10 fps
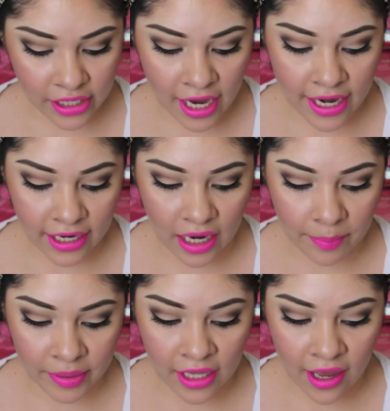got a
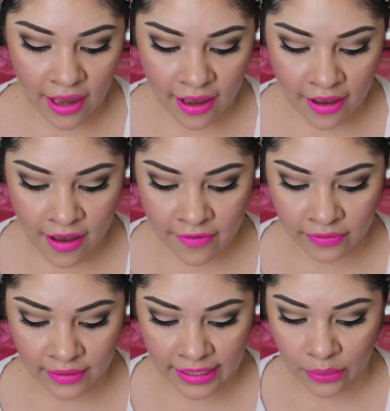couple of
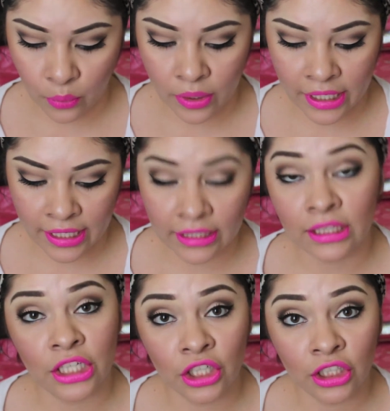
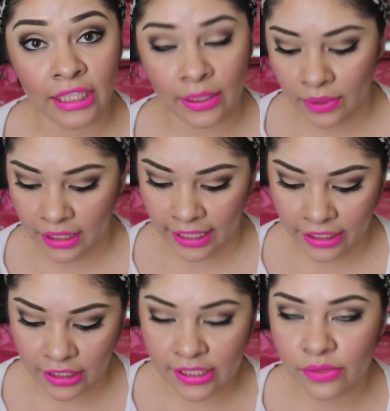glitter liquid
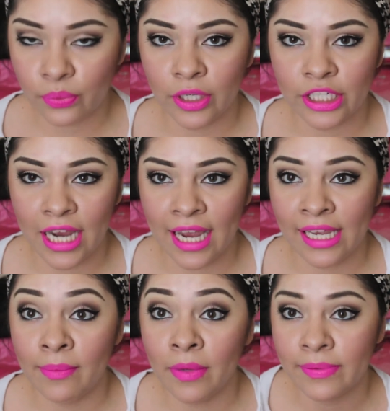liners, which I
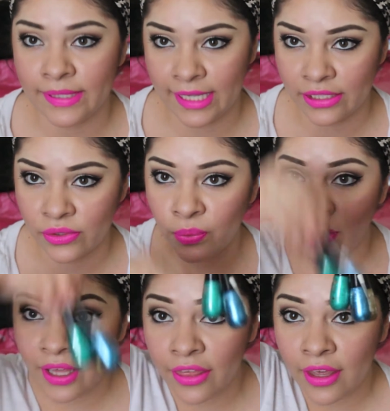am obsessed
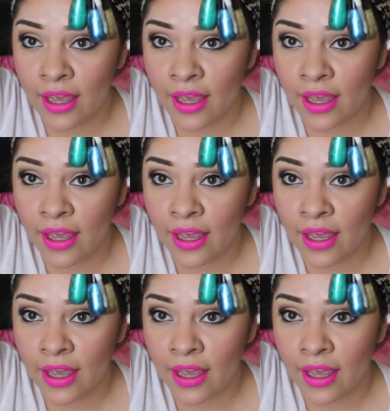with.